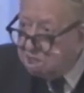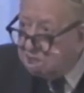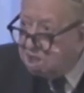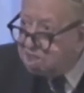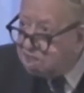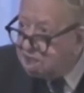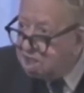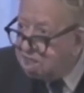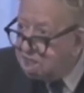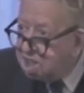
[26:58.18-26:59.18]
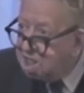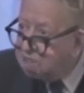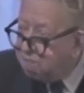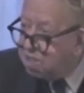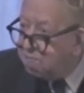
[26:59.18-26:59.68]
Well, you know. Let's
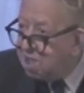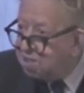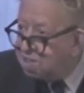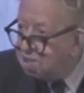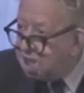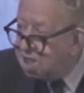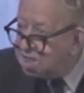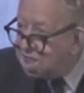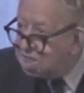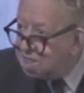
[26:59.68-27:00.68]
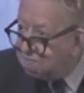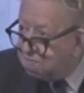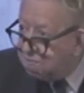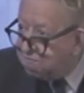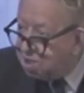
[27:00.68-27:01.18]
speak about the United States
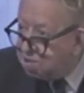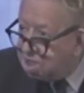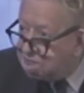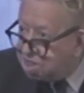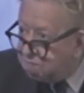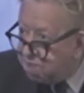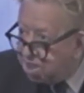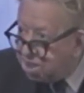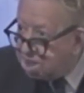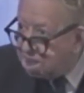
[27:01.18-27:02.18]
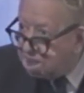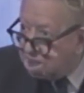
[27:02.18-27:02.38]
Government Foundation, the Pentagon.